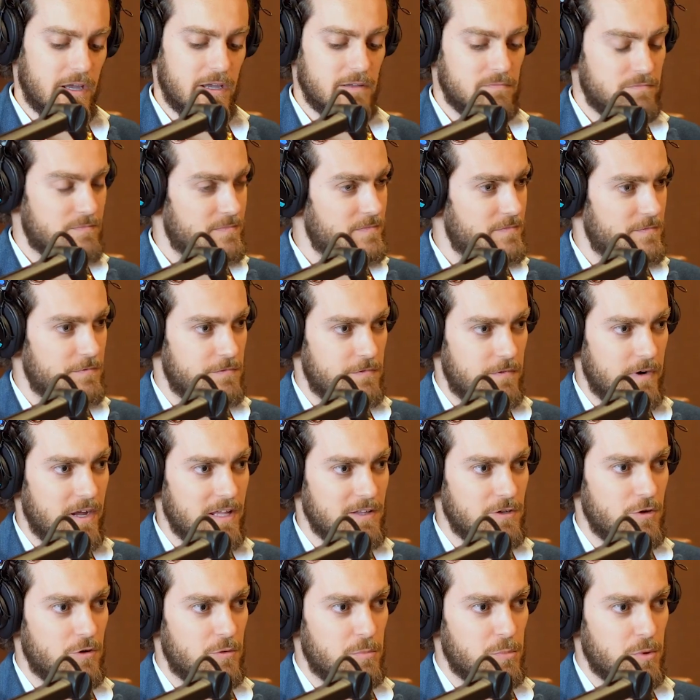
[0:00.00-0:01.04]
I
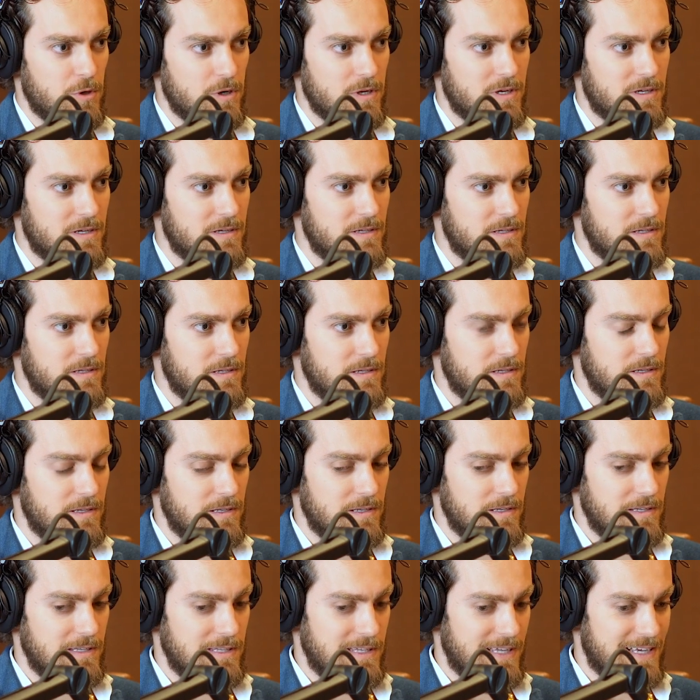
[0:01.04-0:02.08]
read your book
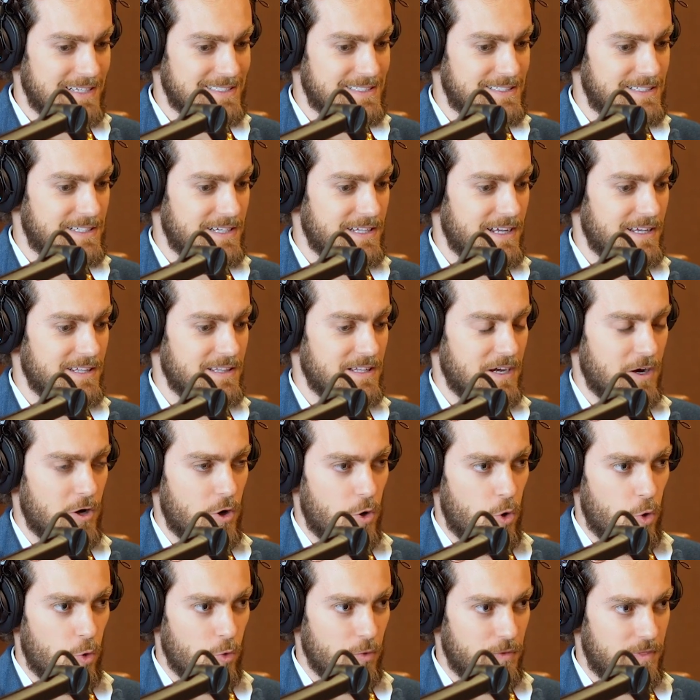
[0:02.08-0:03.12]
yesterday, the
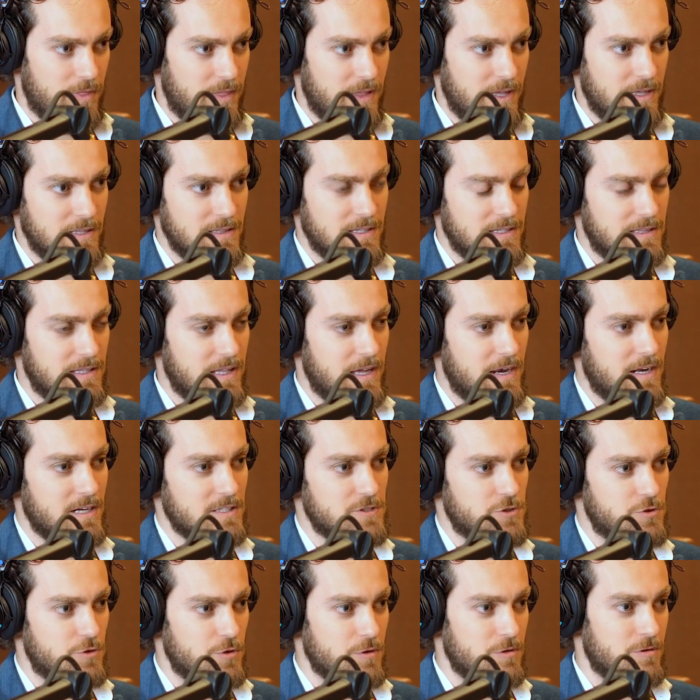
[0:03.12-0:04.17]
whole thing, the
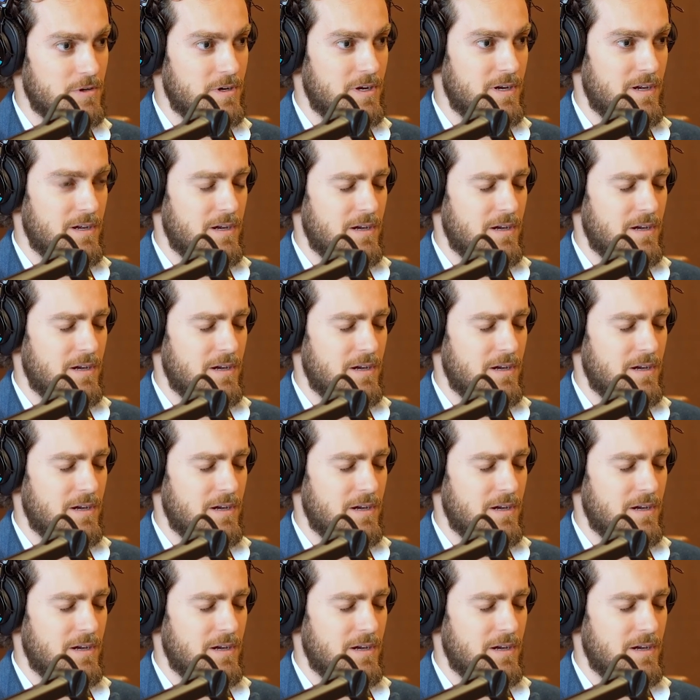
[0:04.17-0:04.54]
10X Rule.